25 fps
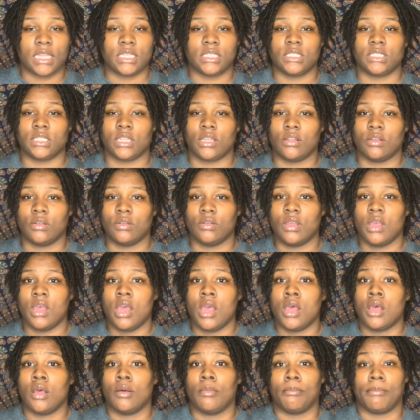So
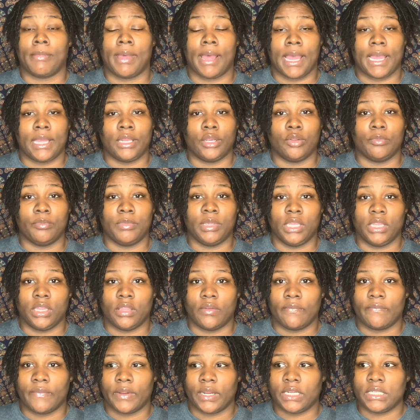mine will be the
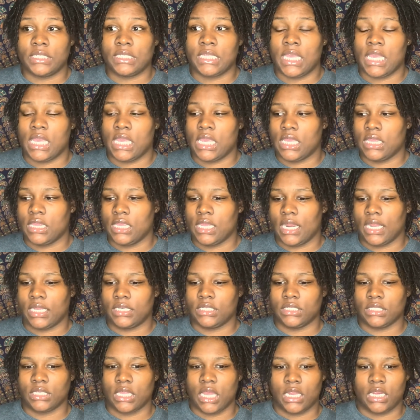first head that I
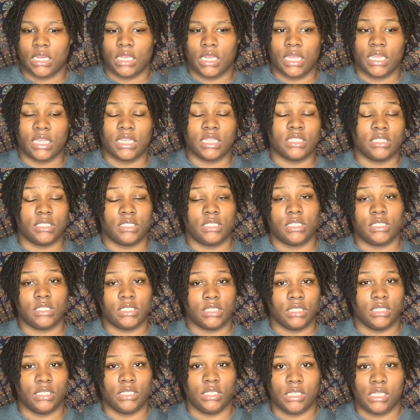just kind of like
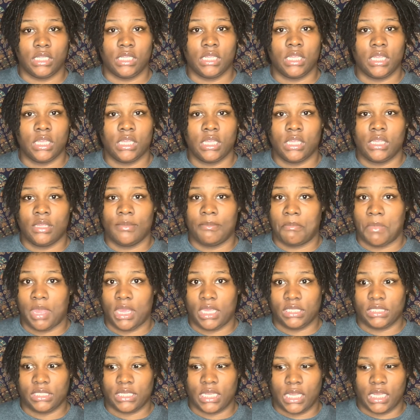consistently
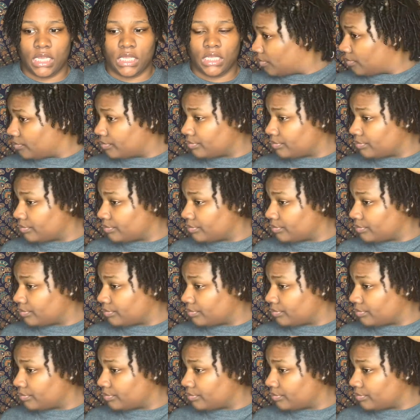maintain.